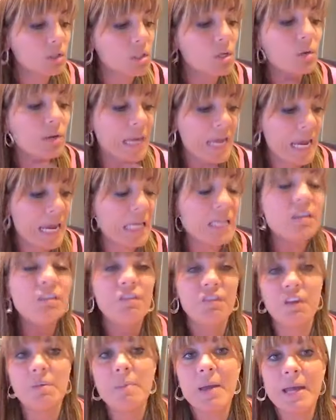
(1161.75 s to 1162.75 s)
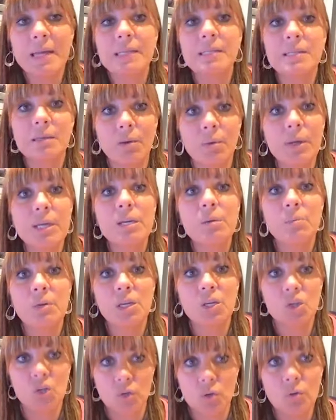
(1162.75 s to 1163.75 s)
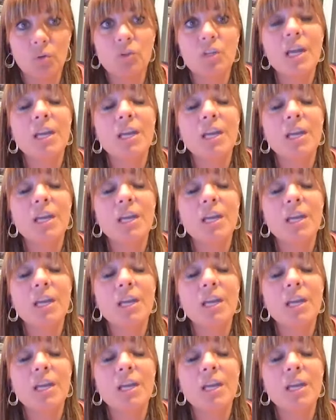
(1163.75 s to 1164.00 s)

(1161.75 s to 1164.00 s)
So candid feedback is going to be huge